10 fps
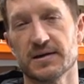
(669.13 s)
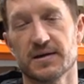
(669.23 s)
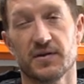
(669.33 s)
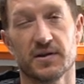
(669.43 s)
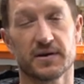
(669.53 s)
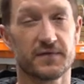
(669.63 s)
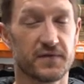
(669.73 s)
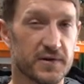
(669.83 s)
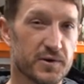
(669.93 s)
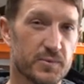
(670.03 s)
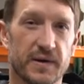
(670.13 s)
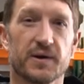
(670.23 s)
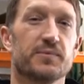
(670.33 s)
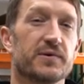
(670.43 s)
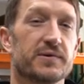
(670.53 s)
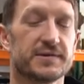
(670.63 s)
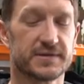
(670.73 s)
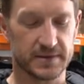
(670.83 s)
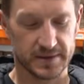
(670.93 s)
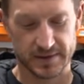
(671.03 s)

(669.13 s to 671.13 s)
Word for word: If you're looking for a new pair of boots